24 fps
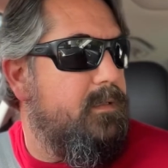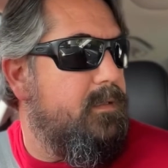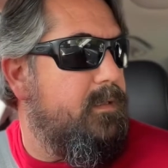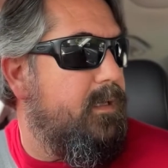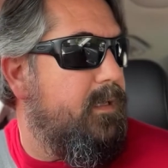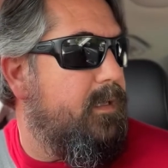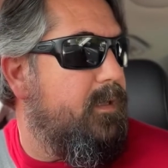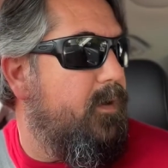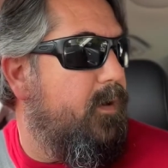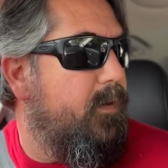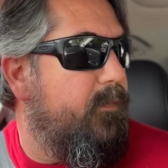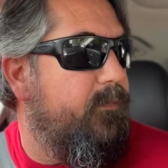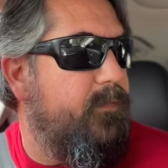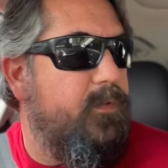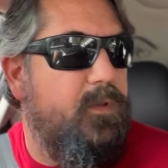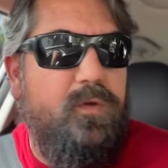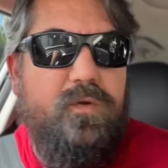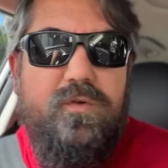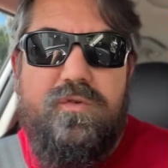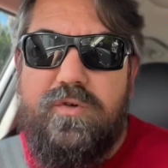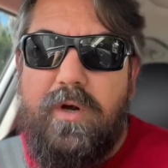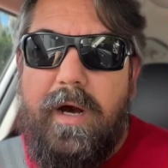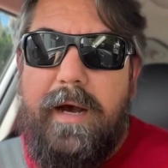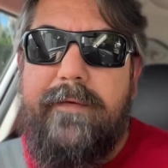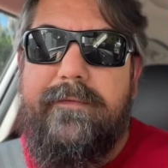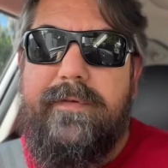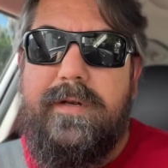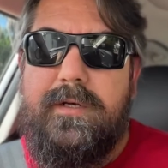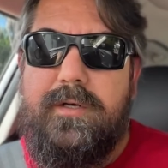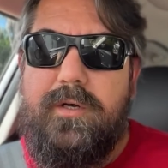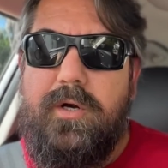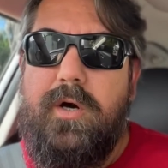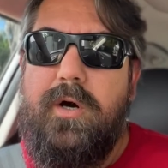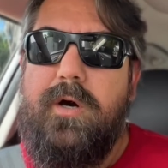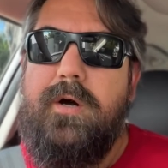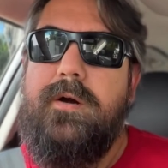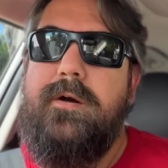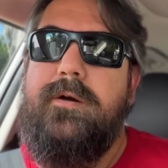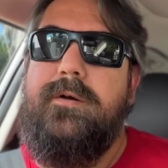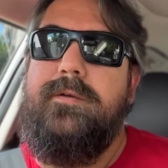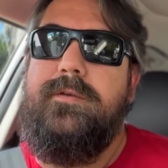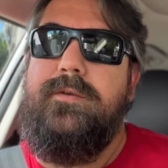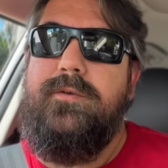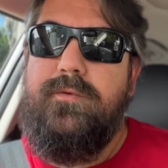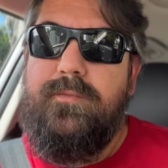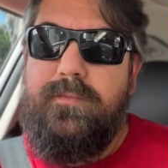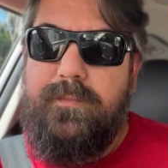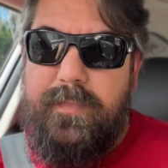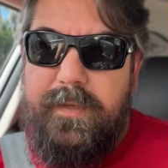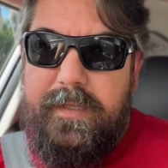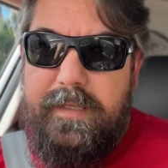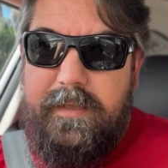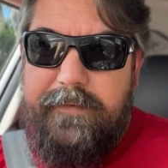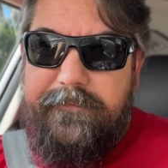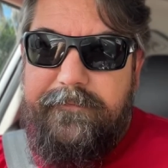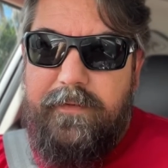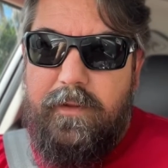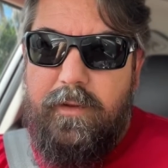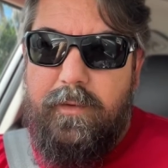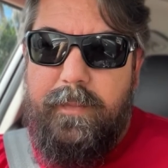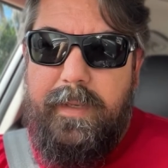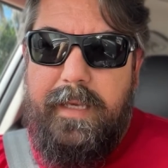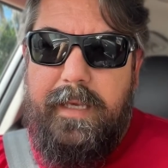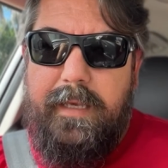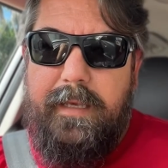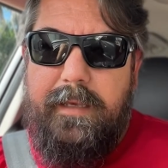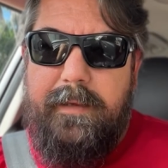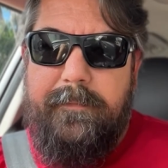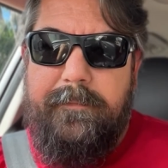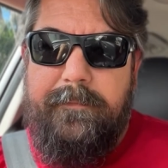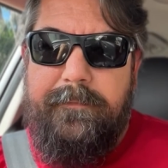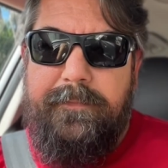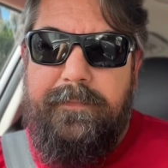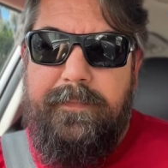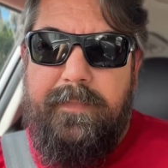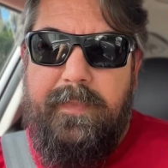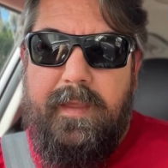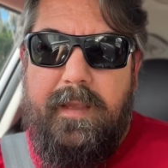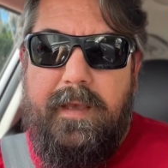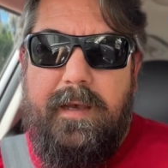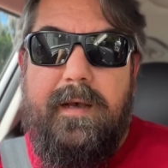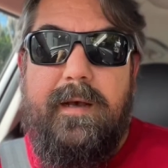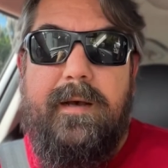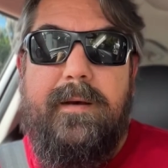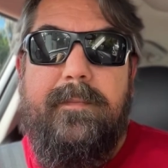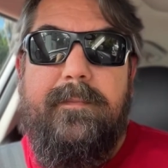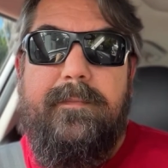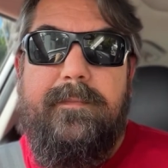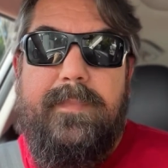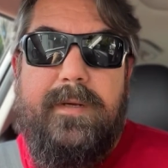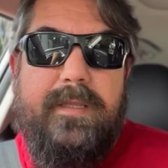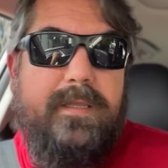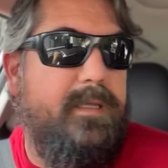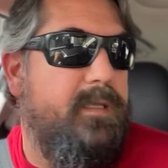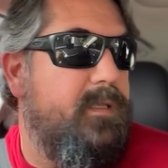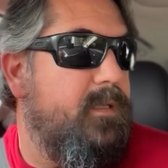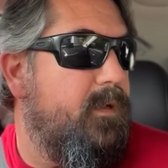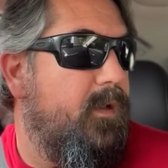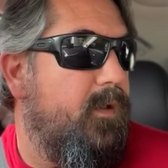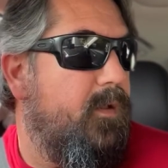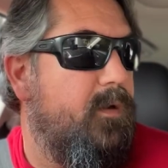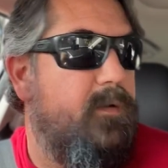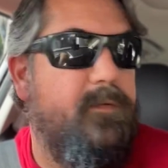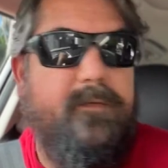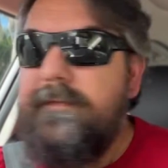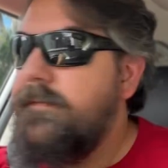like, often you drive in a car, you're busy filming, but there's a lot of